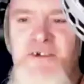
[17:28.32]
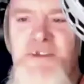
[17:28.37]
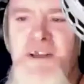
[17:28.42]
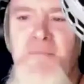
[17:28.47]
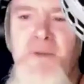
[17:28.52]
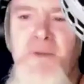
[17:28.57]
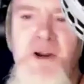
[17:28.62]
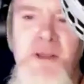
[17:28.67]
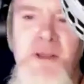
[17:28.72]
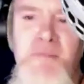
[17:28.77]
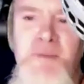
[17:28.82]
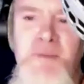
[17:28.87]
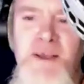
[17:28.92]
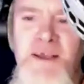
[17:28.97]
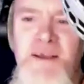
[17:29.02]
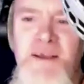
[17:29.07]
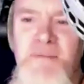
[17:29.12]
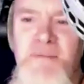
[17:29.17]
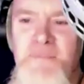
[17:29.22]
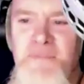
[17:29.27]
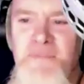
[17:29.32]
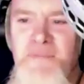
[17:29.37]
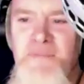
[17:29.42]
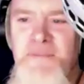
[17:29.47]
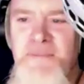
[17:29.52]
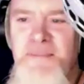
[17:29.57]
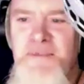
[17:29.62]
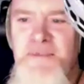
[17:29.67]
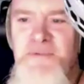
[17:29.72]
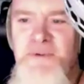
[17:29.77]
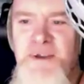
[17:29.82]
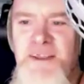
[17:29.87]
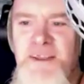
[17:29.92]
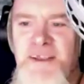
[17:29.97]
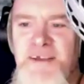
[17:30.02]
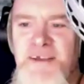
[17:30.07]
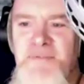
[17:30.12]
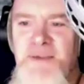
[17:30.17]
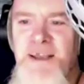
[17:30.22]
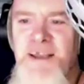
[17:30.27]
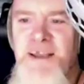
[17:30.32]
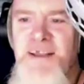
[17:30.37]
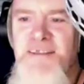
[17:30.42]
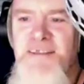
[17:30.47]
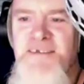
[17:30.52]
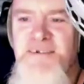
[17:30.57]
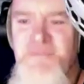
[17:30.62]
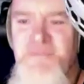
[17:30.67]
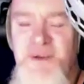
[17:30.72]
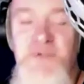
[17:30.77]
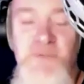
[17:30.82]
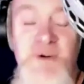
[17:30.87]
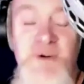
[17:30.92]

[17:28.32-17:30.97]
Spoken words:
hear money pit. That's what I hear in my head. That's